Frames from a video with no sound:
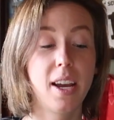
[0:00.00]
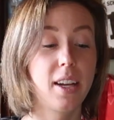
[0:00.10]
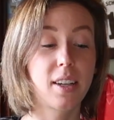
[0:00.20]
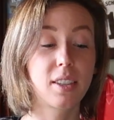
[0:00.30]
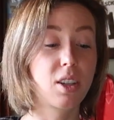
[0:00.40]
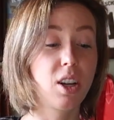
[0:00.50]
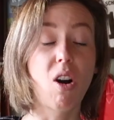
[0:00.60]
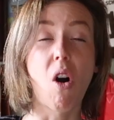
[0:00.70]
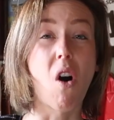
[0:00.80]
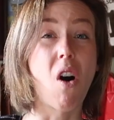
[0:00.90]
It does
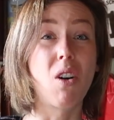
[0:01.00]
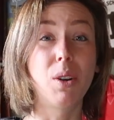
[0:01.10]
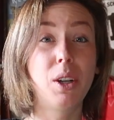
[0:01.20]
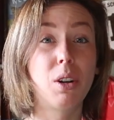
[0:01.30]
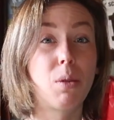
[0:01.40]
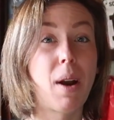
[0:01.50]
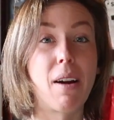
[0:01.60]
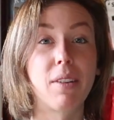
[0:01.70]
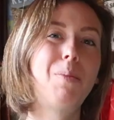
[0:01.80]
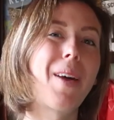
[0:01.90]
good all year round.